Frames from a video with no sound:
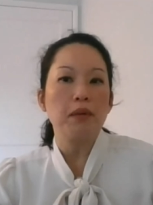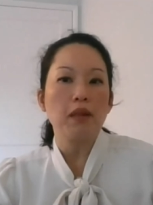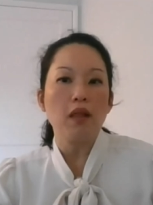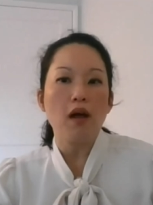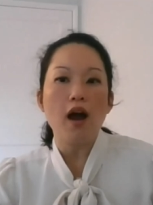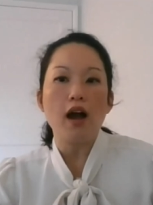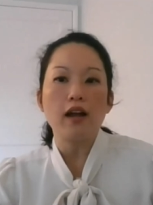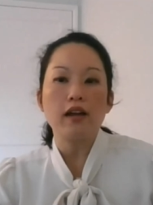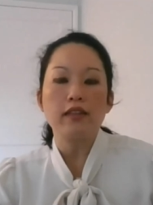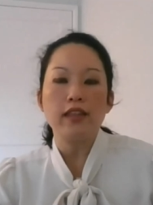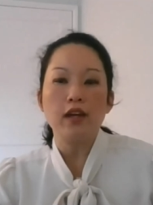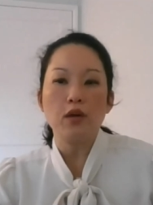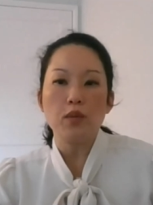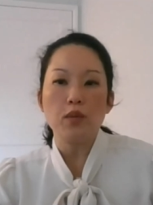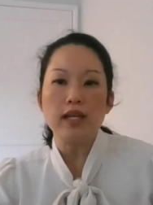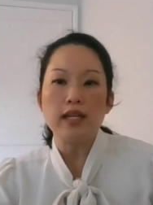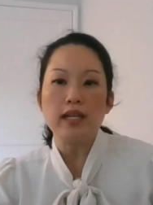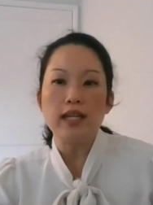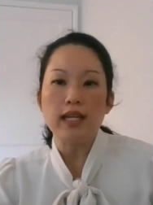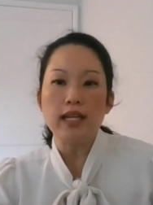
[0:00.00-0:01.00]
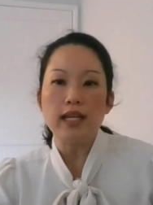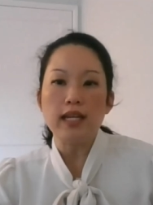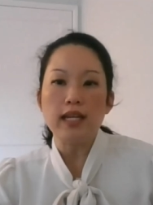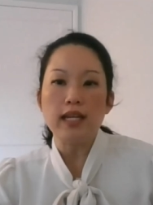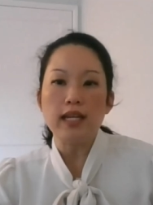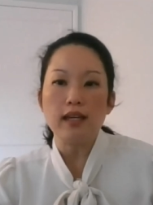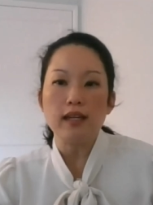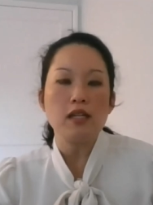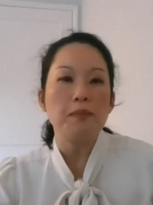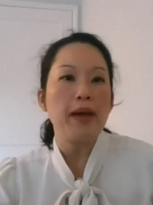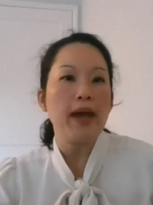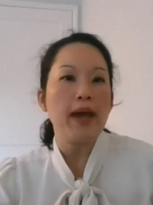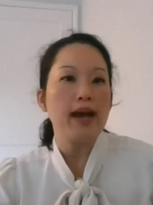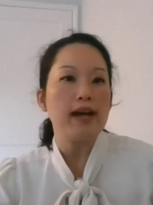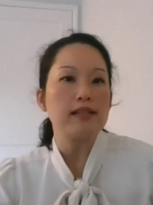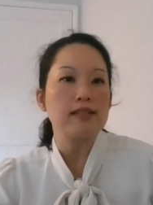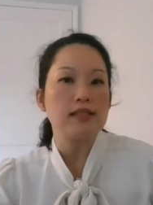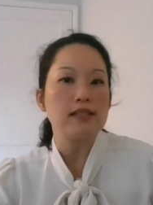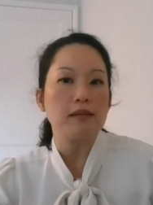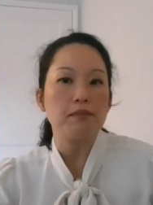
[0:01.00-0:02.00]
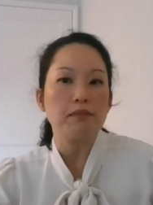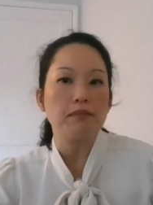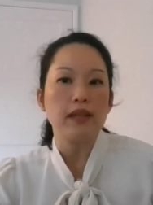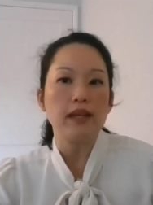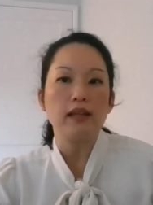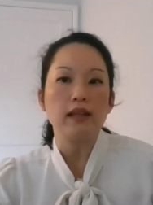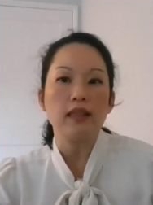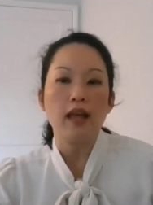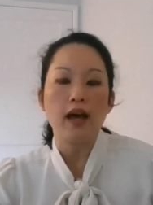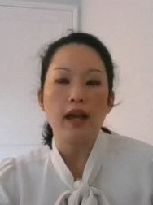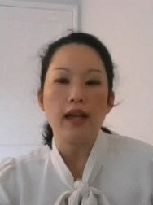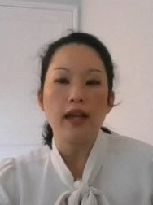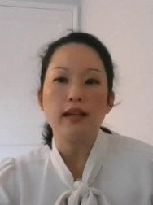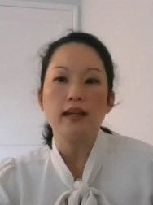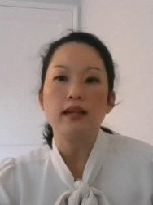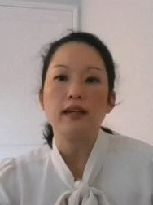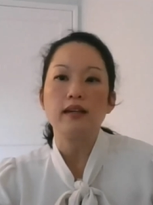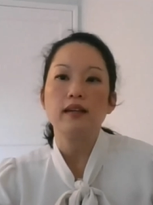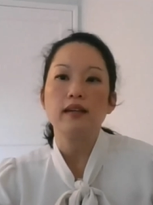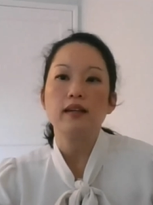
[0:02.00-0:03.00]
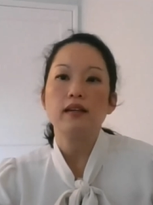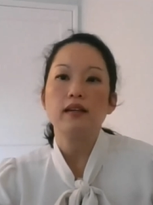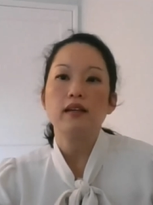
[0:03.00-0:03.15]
block that we needed to pass something like